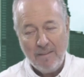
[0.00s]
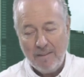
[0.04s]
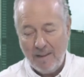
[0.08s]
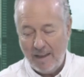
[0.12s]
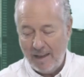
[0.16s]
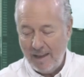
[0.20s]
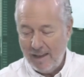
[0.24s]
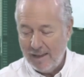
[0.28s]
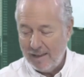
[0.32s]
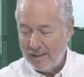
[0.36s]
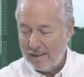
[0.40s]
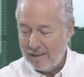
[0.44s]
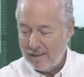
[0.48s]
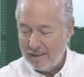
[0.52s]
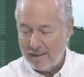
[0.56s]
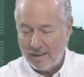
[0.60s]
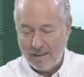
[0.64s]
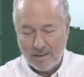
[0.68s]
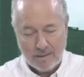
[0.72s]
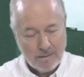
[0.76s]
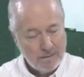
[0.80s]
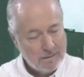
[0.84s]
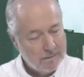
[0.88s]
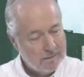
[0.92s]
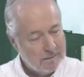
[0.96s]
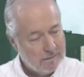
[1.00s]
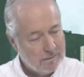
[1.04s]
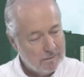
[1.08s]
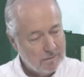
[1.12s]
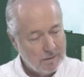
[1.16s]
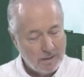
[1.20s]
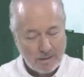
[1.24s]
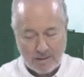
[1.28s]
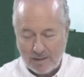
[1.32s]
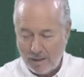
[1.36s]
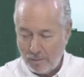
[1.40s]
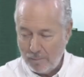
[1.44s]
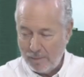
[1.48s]
End.
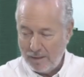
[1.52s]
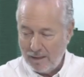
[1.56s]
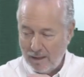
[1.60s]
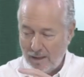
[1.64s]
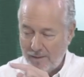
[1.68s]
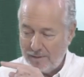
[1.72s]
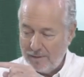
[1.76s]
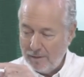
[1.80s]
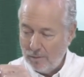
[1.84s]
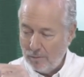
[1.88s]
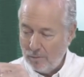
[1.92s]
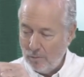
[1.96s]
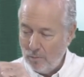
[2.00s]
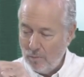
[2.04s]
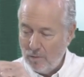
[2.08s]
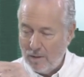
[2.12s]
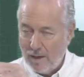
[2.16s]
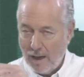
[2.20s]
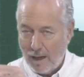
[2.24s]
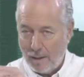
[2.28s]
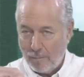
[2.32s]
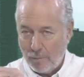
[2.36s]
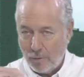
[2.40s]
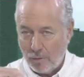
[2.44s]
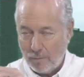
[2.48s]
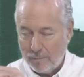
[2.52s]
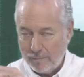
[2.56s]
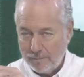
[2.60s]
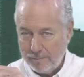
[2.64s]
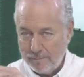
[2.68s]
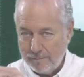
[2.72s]
Una terminación, un cabo.